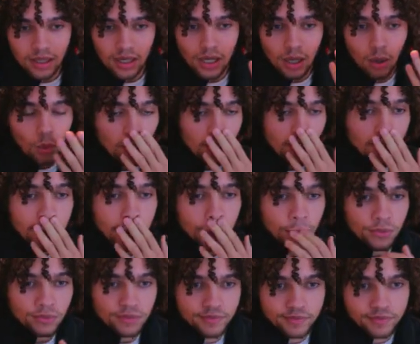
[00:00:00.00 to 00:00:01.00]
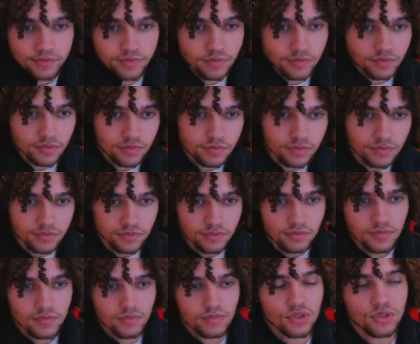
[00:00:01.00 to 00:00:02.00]
What can you do?
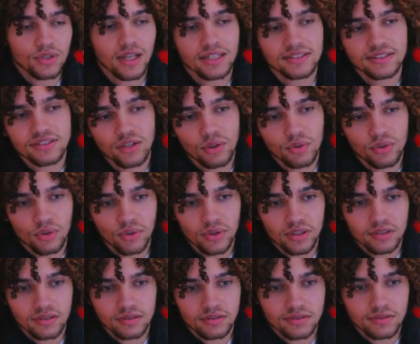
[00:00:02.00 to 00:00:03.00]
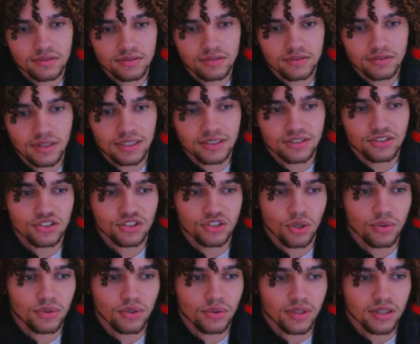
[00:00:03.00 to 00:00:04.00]
Dude, that's so annoying. That's
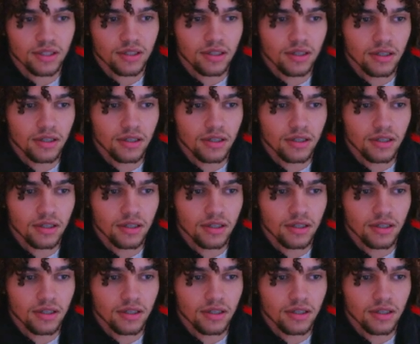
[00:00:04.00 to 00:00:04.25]
so annoying.